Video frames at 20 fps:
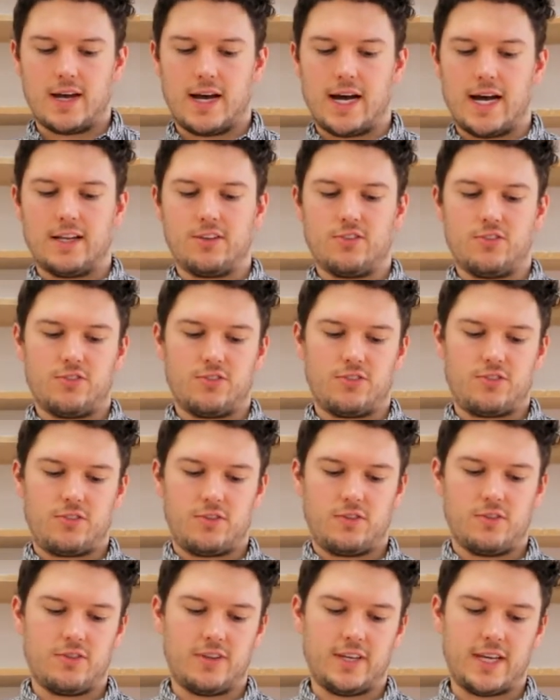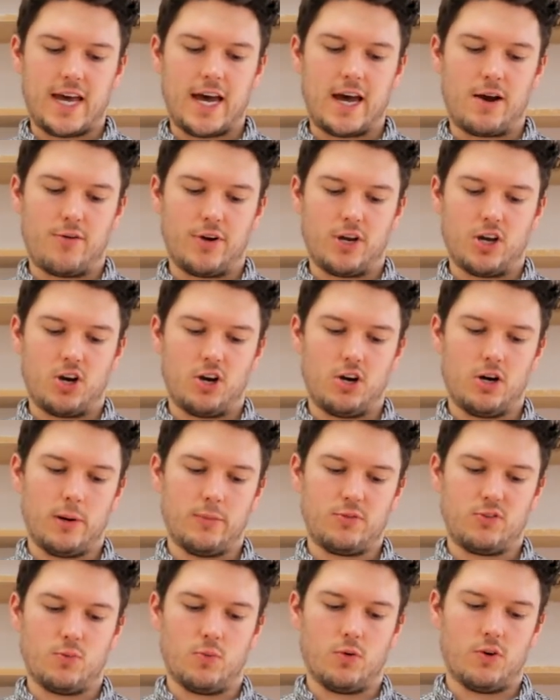and the area
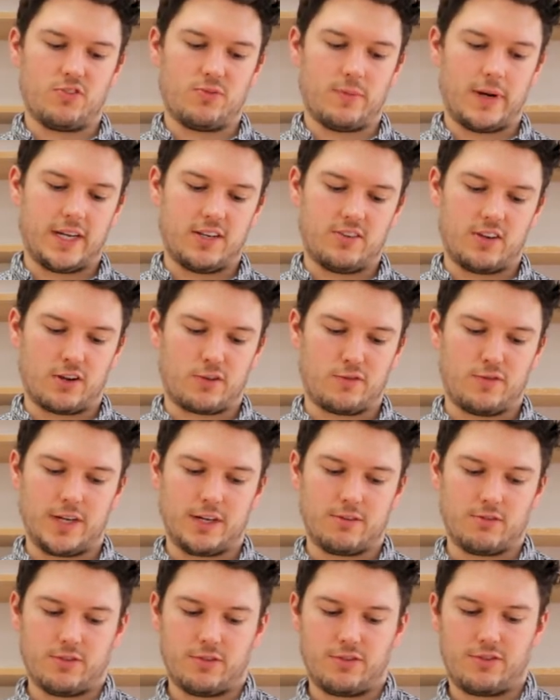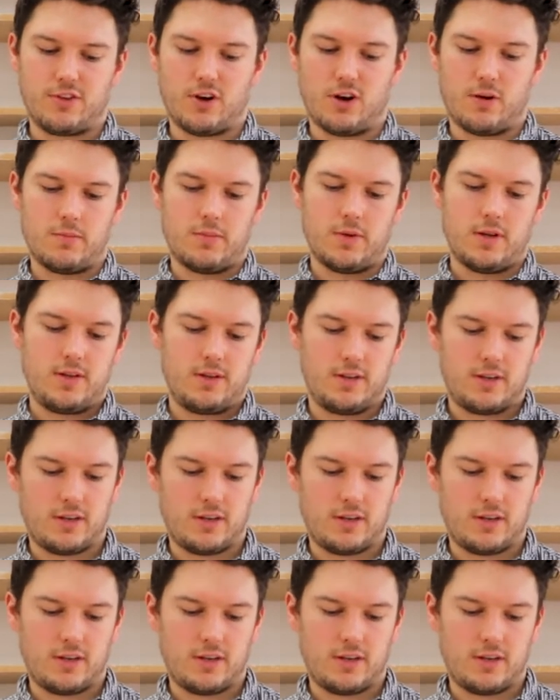up towards my index finger and thumb